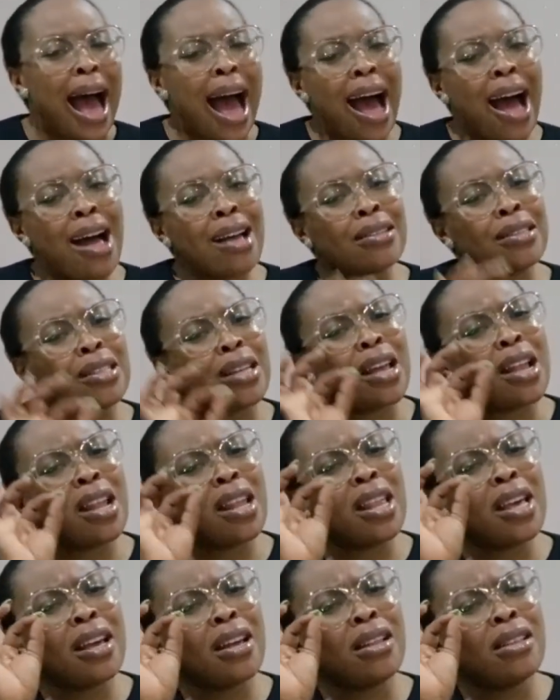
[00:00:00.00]
Auntie
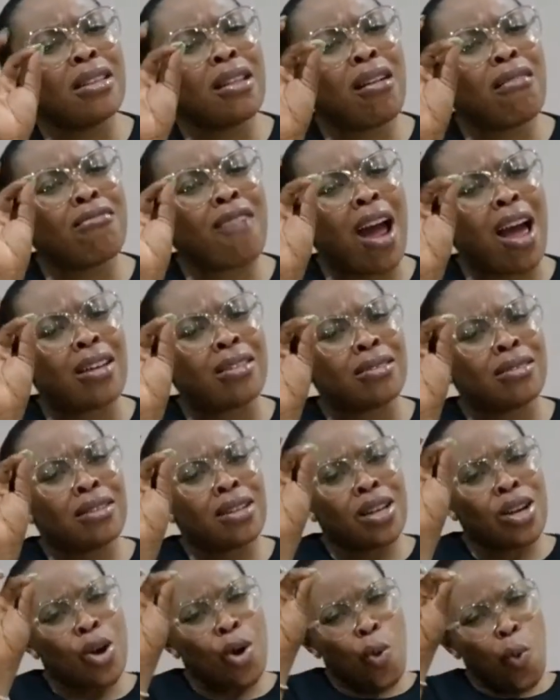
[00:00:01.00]
Lee Laura,
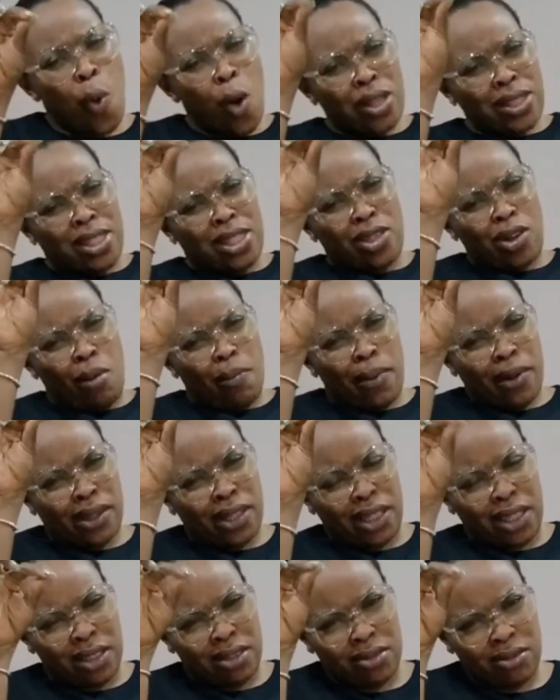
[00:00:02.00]
what's in your
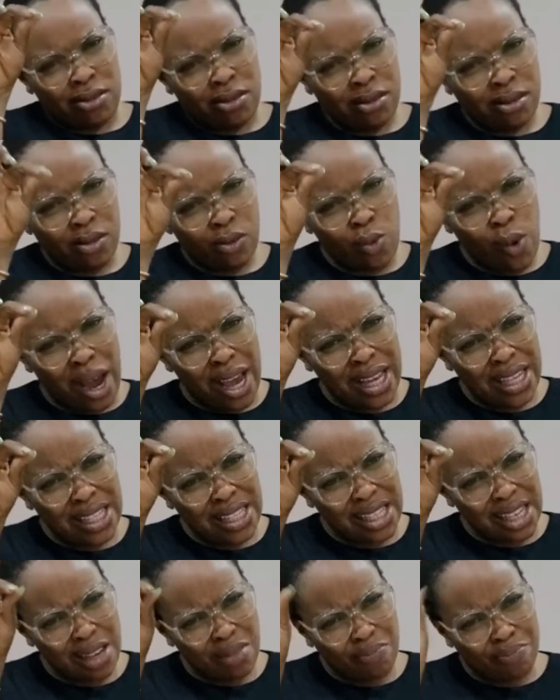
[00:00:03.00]
body? Why
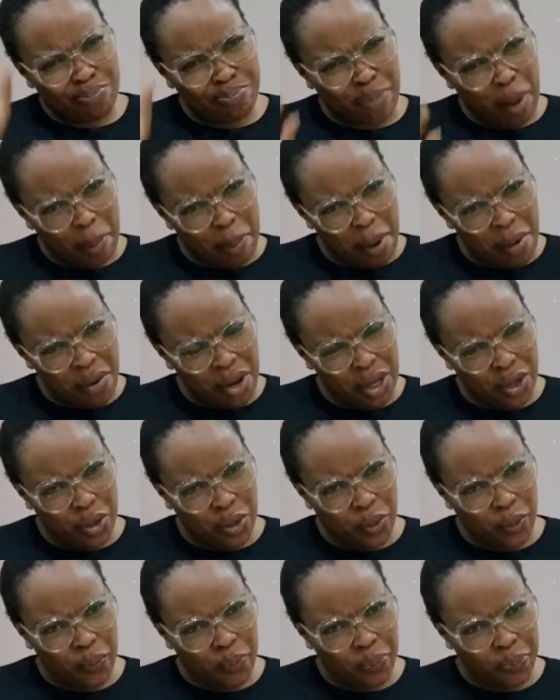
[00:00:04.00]
is he
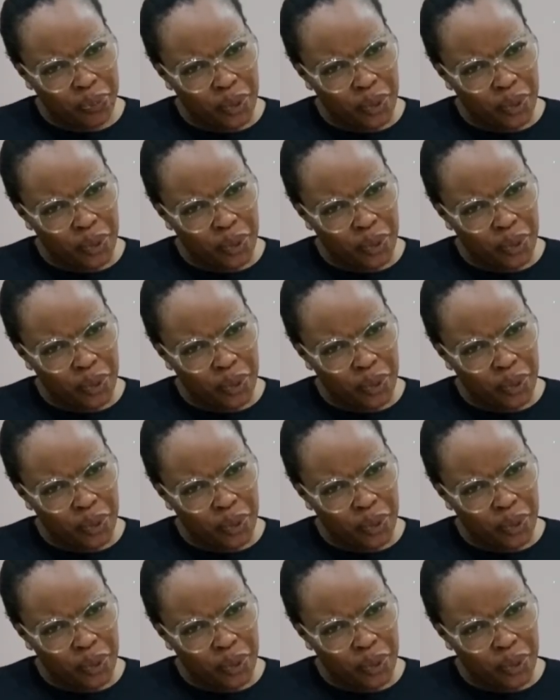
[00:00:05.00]
peppering you?